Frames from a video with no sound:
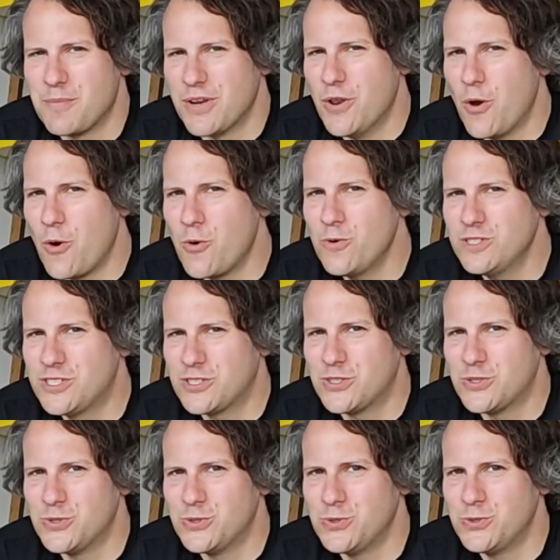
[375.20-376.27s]
but no
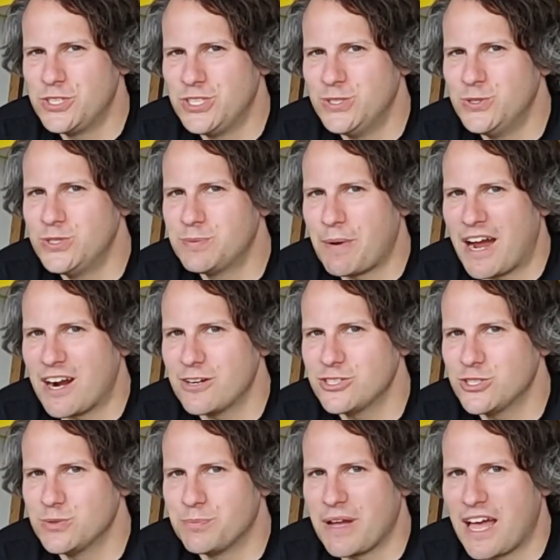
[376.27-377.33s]
to huge
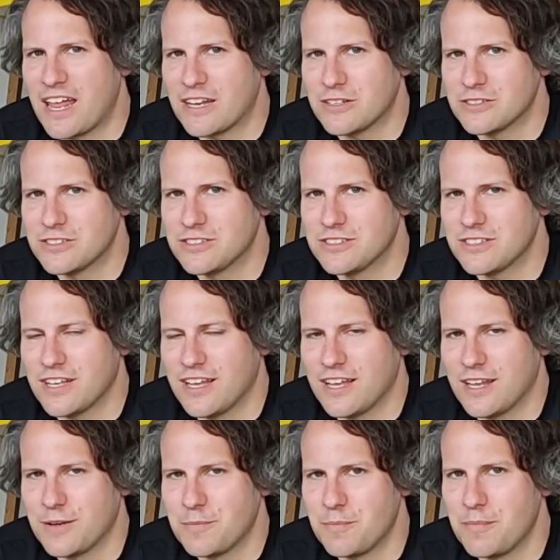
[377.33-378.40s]
parachute pants
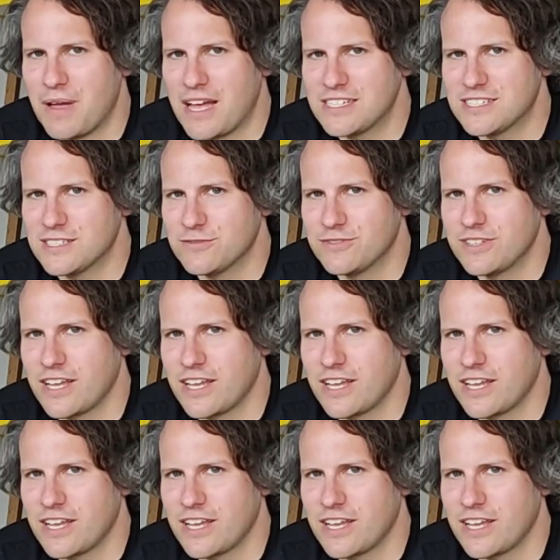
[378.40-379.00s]
and massive